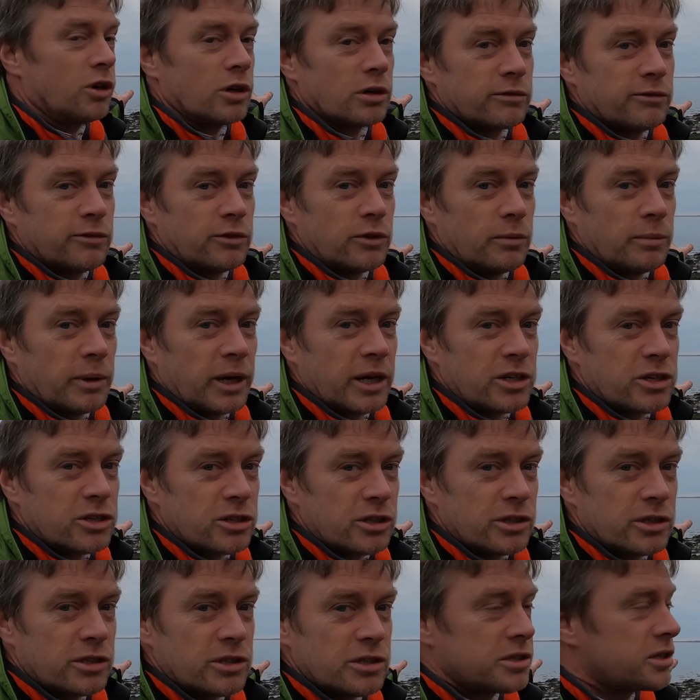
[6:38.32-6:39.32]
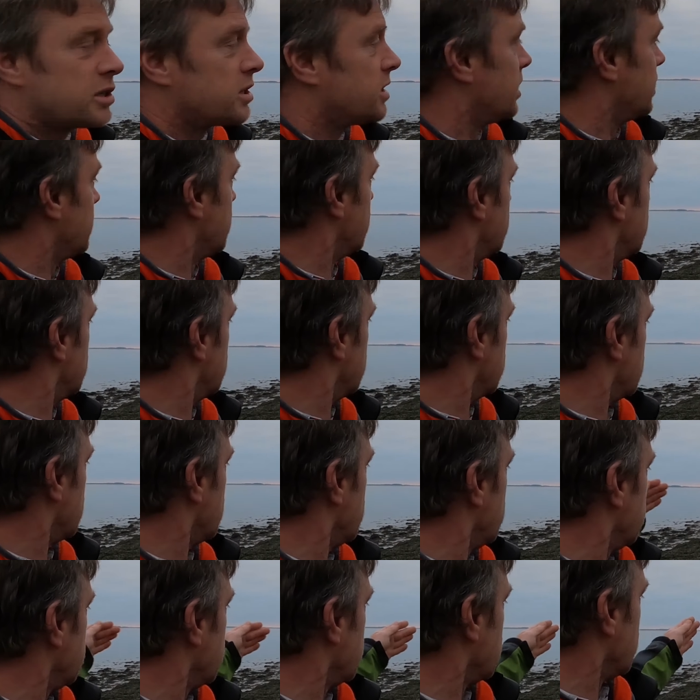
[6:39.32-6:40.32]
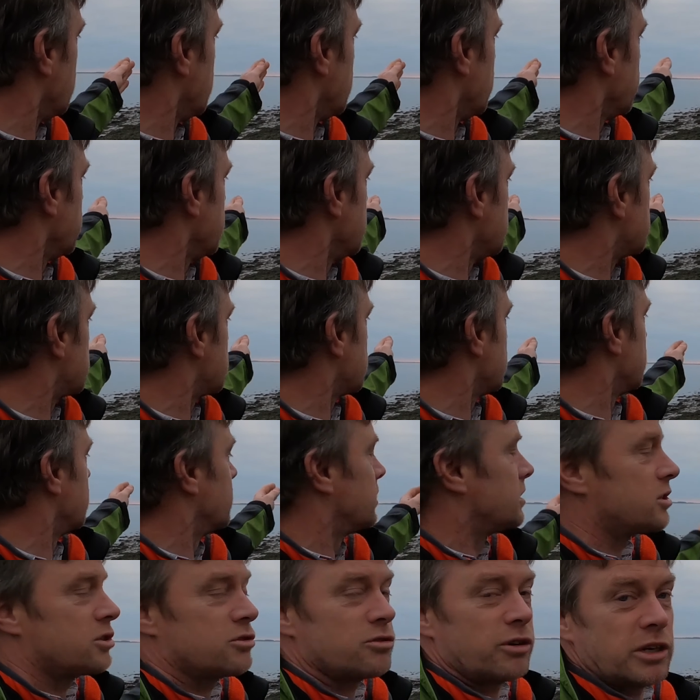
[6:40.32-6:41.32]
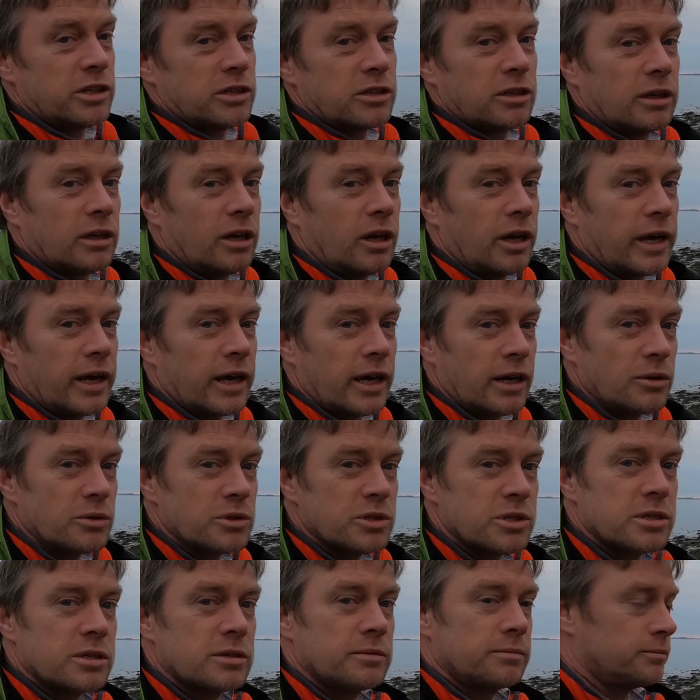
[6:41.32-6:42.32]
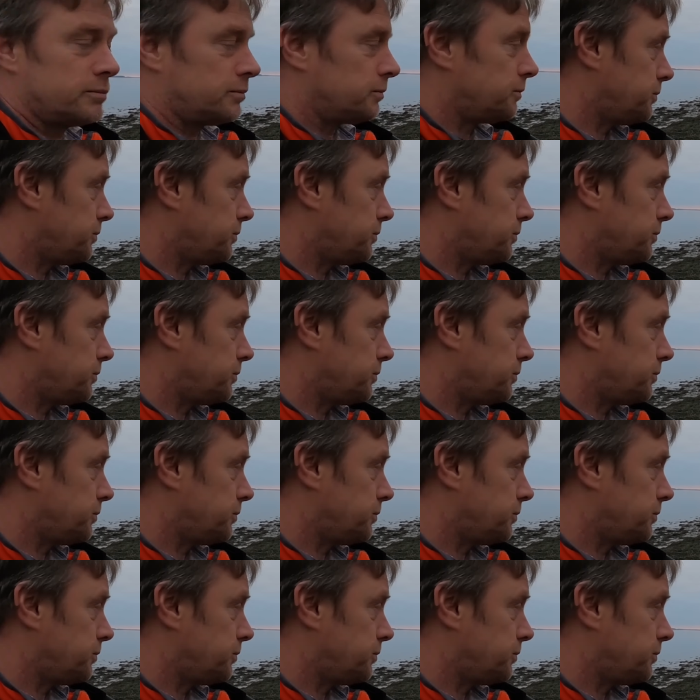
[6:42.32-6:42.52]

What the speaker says: rock formations, leading lines straight to the lighthouse,